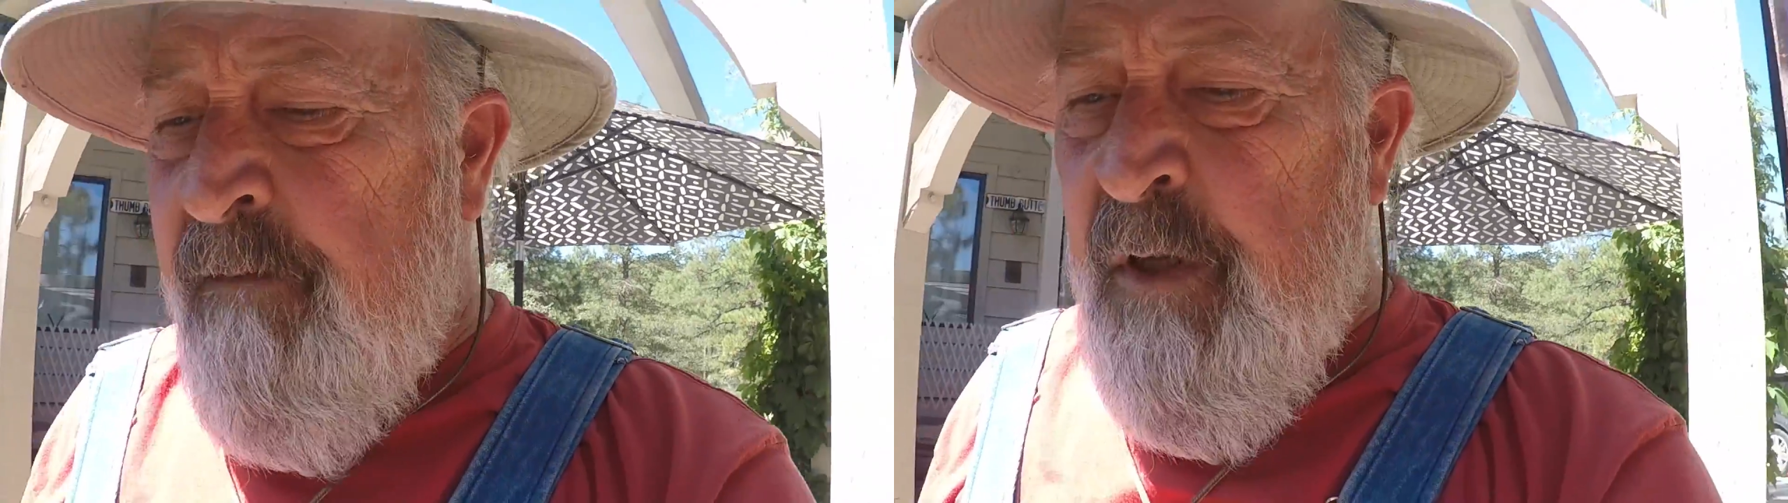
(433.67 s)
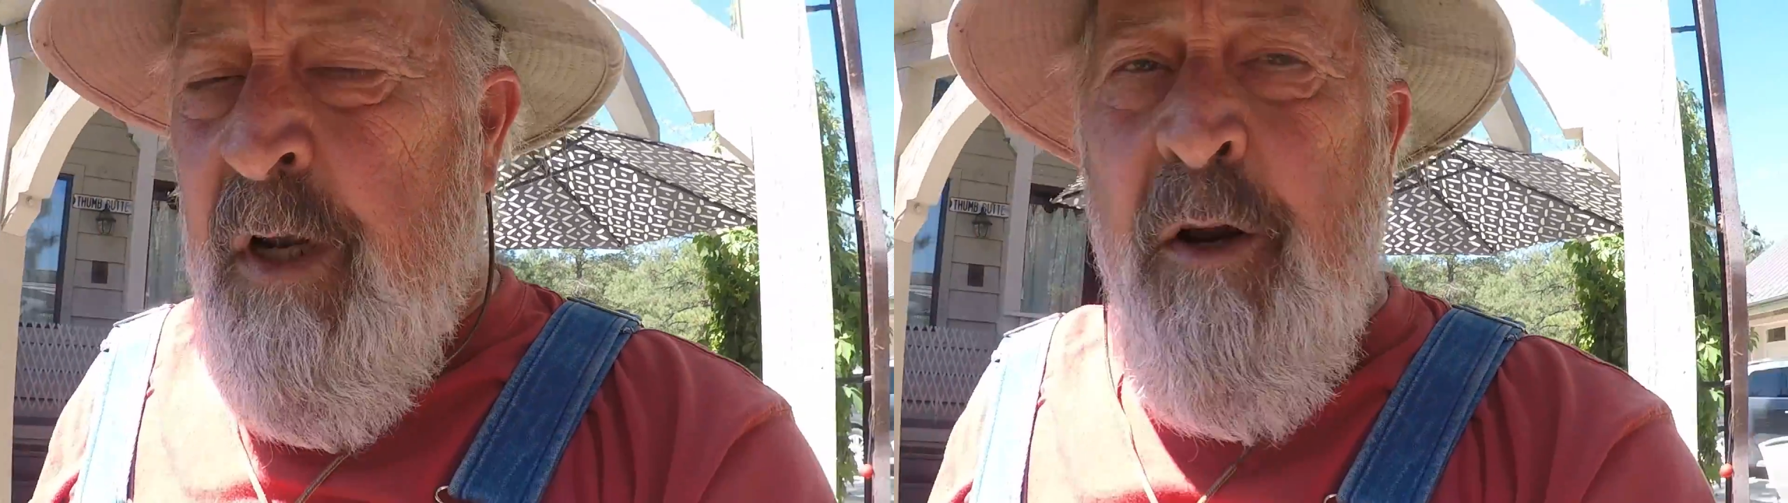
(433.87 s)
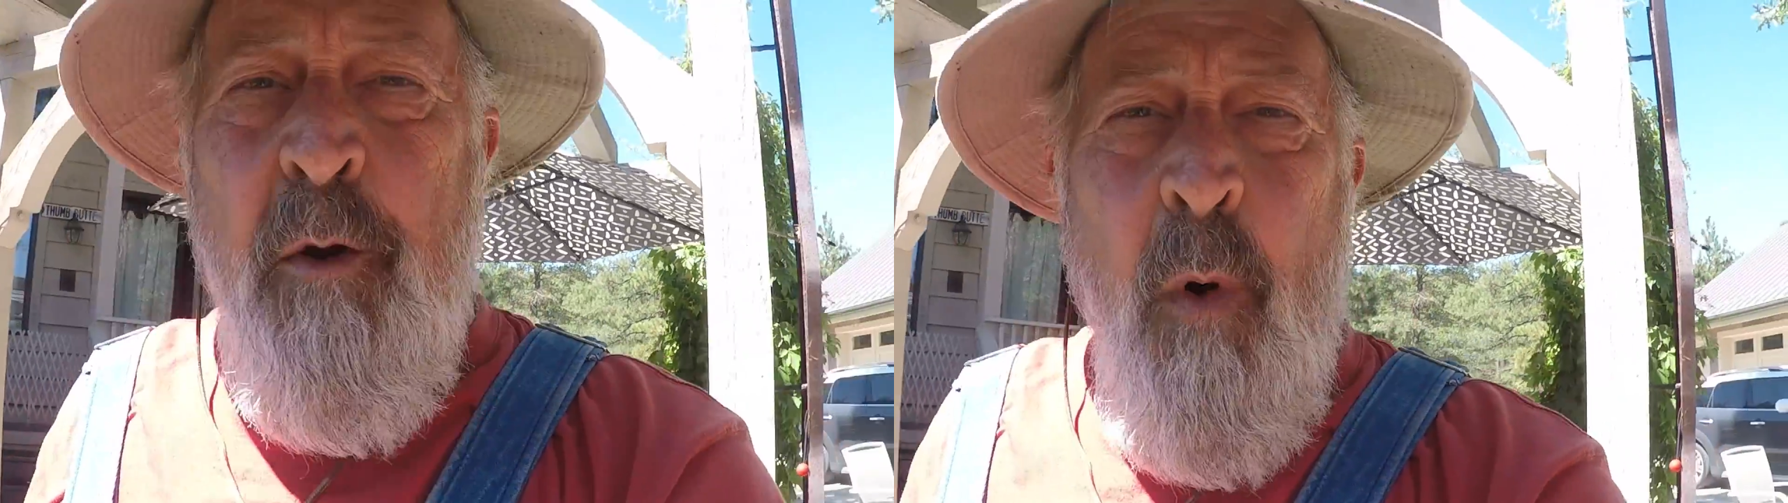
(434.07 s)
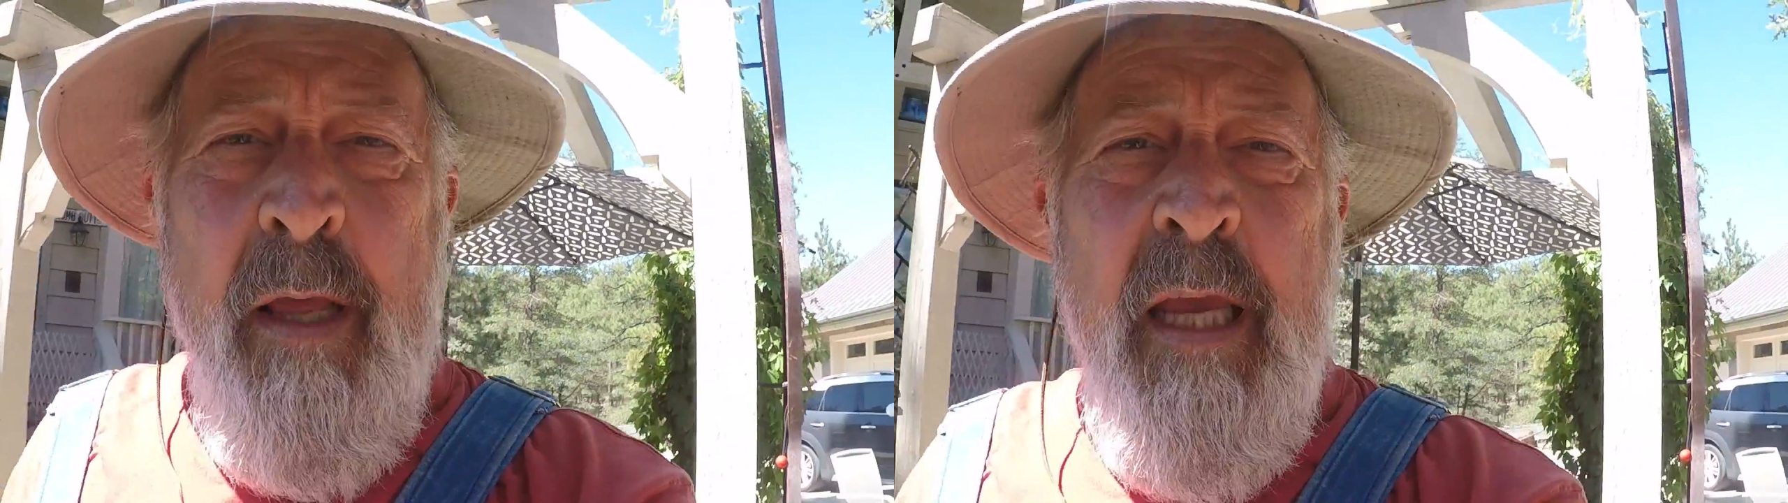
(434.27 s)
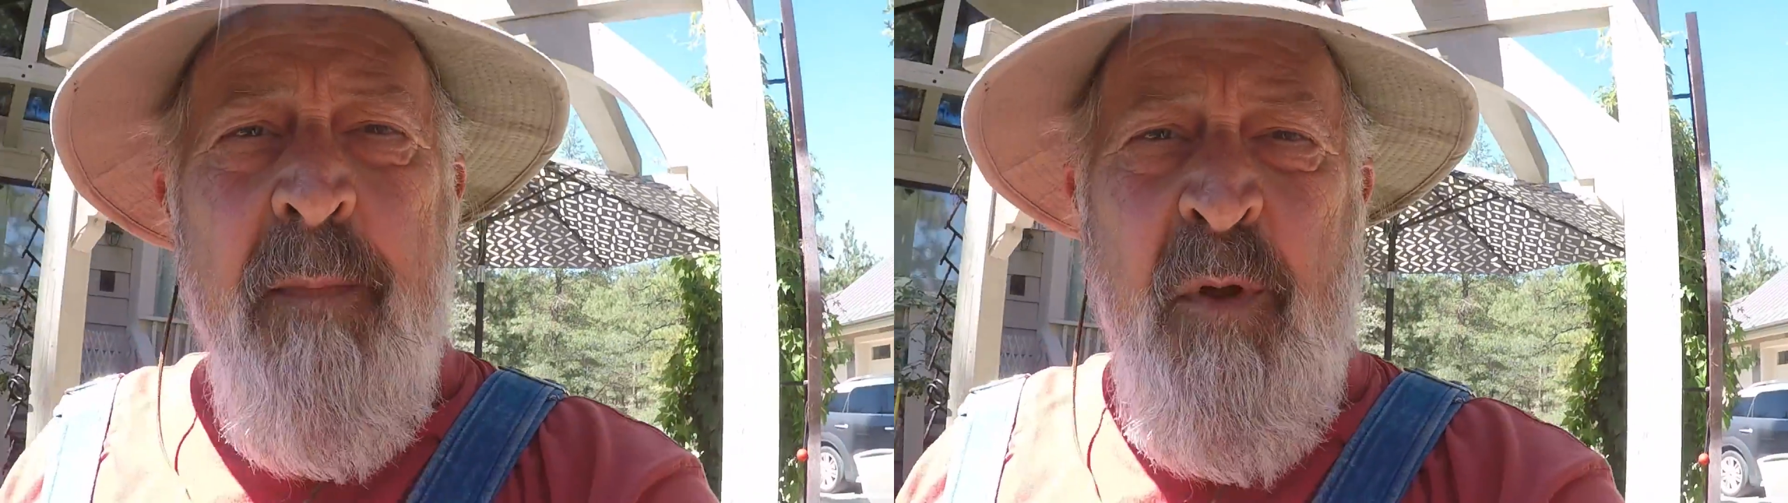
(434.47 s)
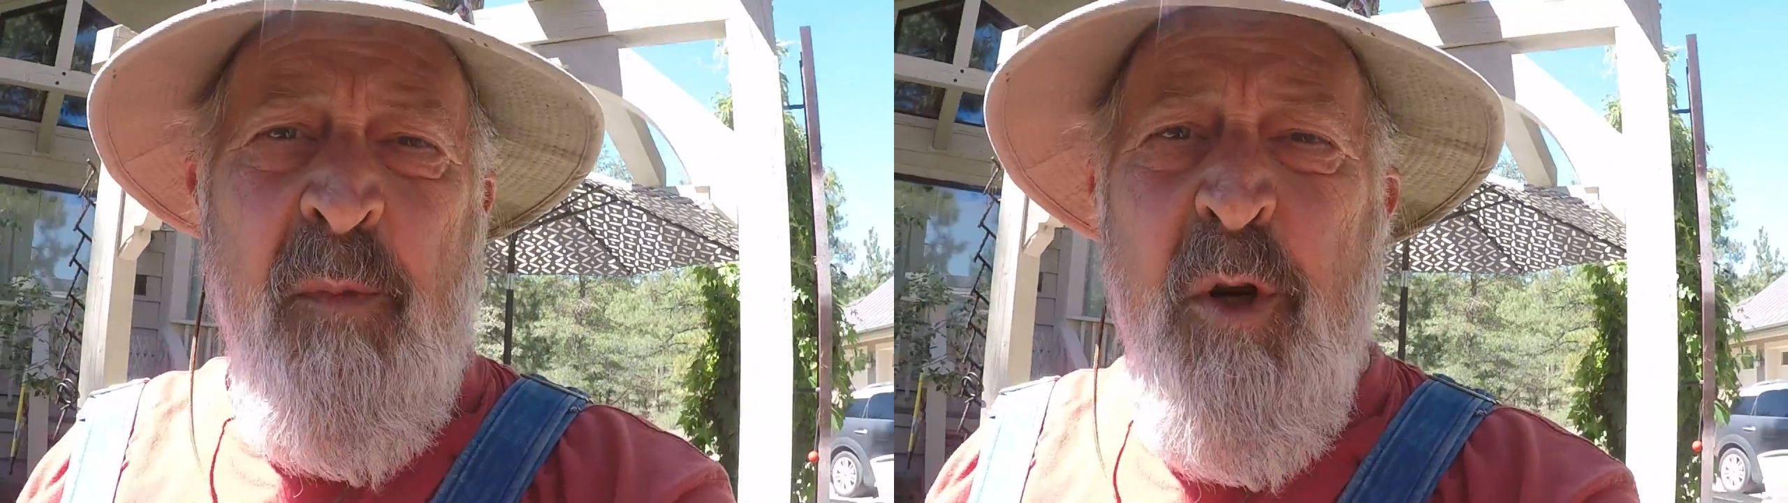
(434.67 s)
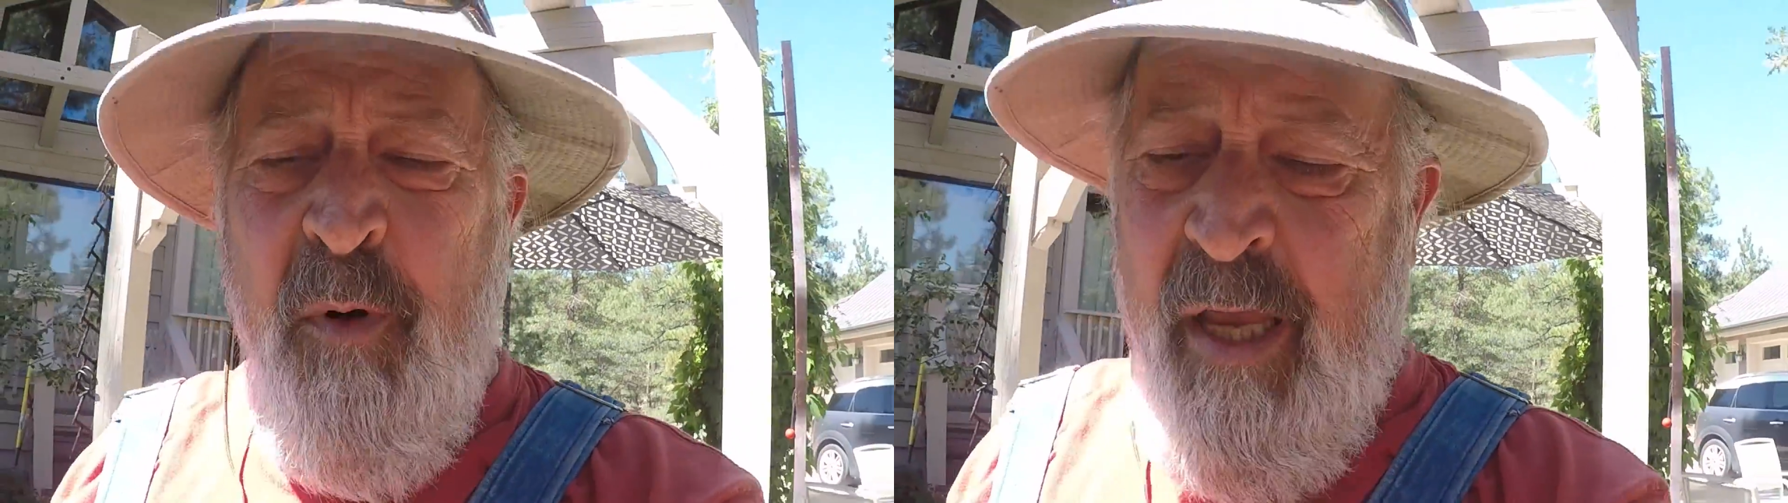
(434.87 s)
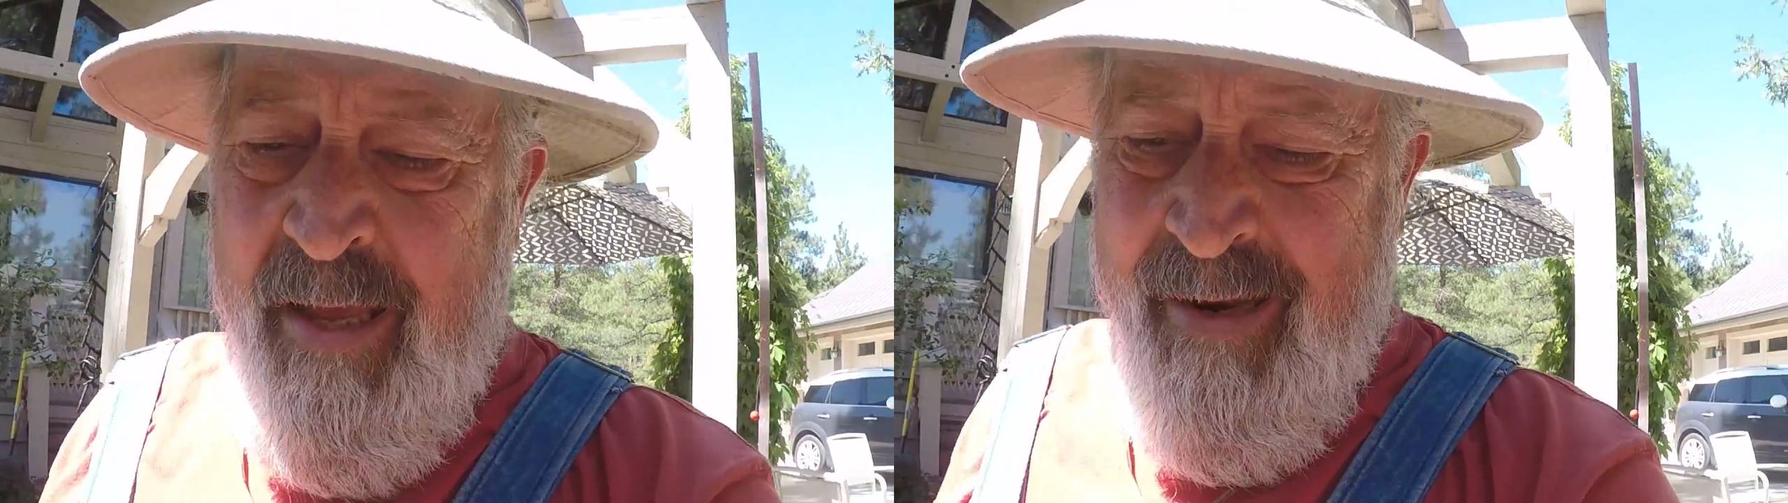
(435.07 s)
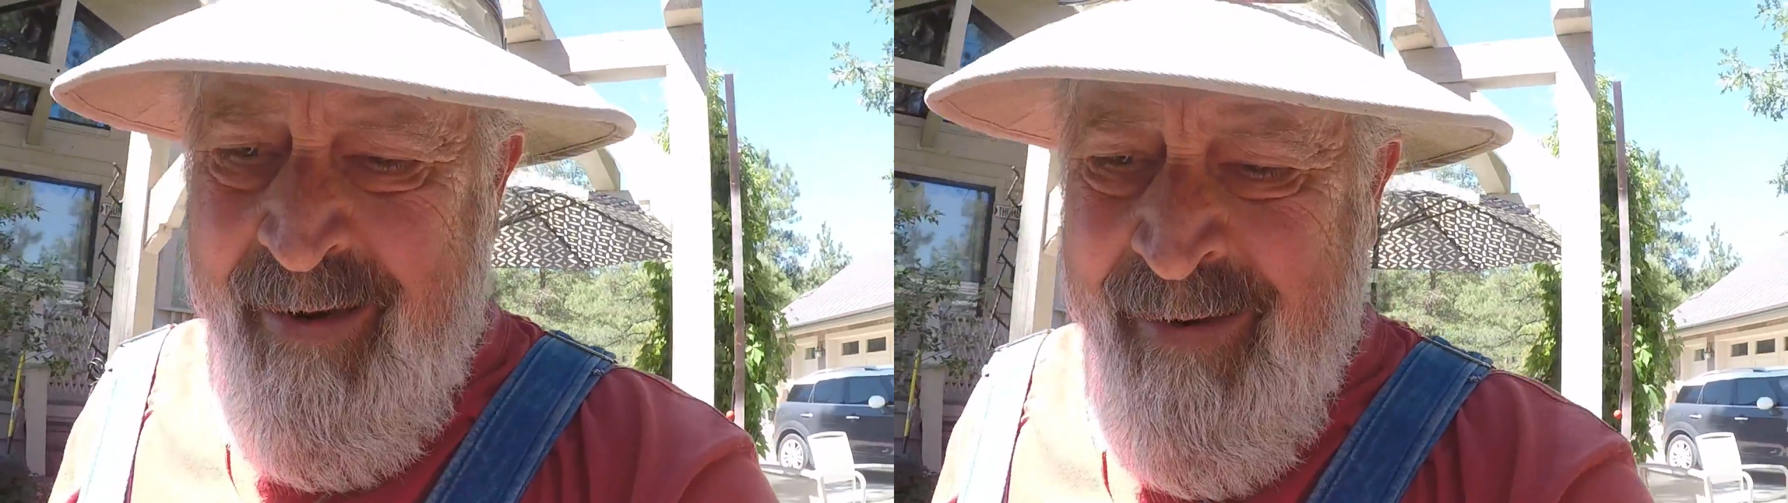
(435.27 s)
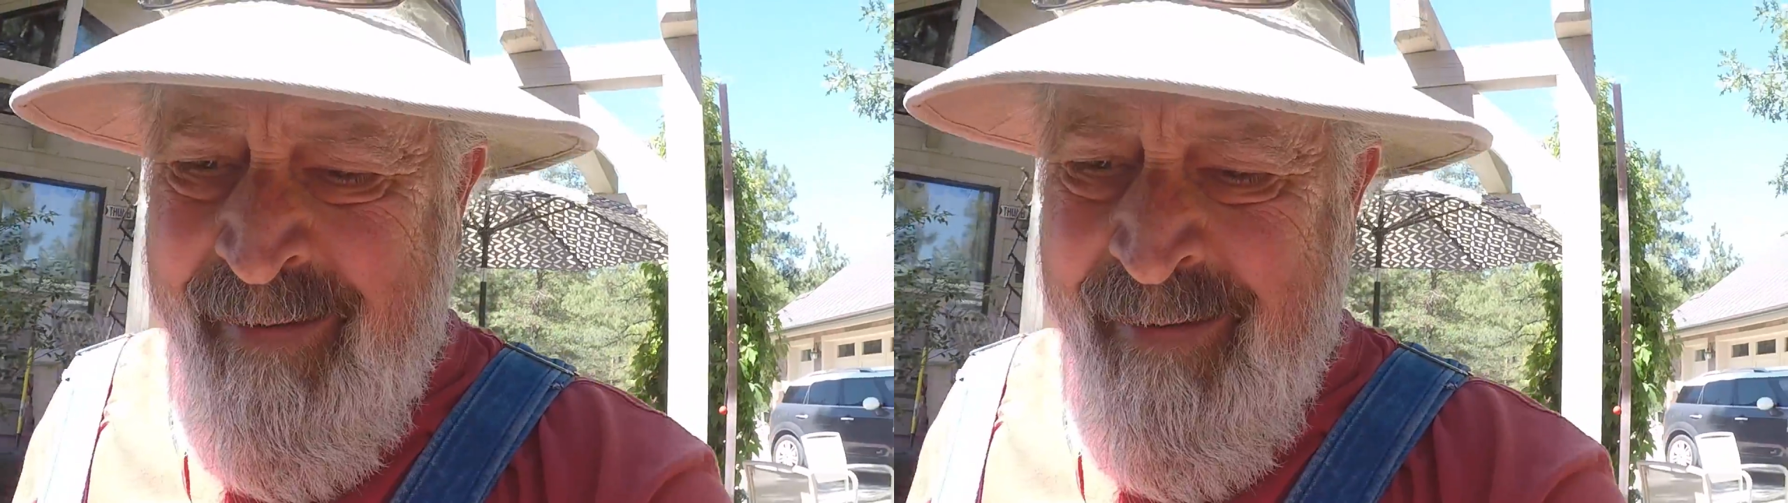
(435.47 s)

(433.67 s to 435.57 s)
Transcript: you know, you want to keep them lubricated.